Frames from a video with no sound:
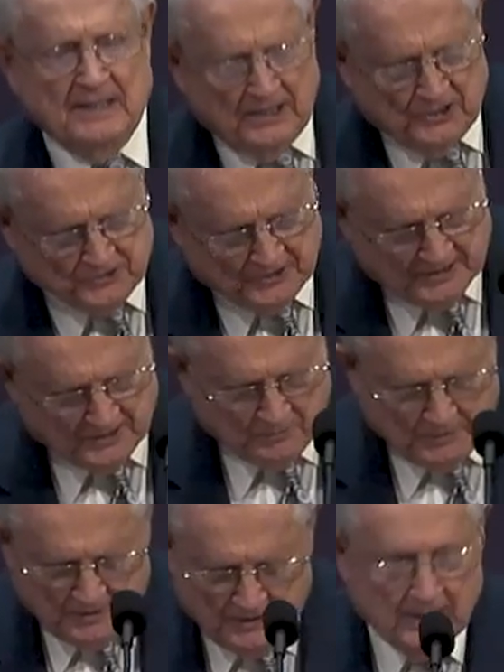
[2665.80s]
Here's another
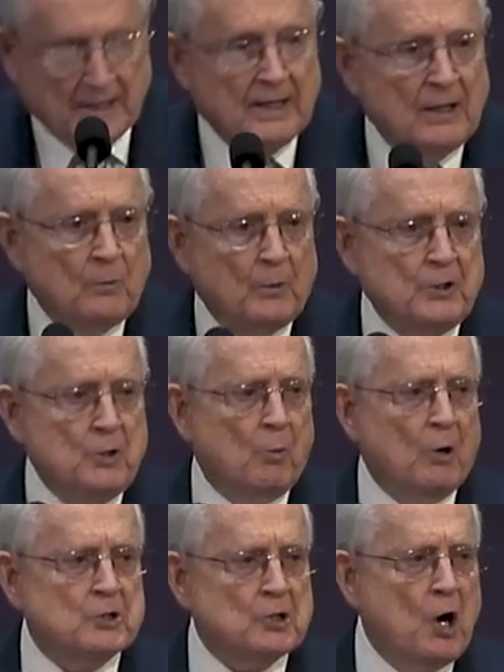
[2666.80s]
one. When you
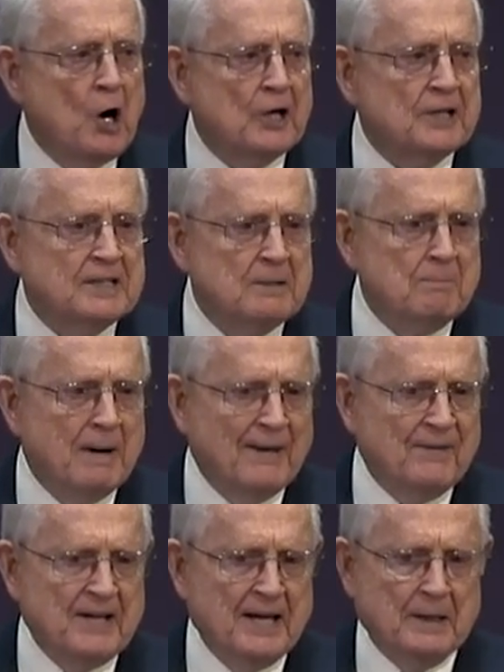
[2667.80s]
are targeted by
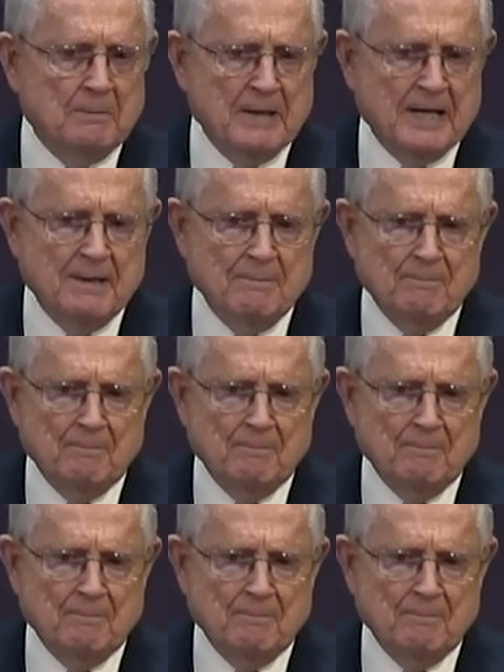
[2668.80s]
the enemy.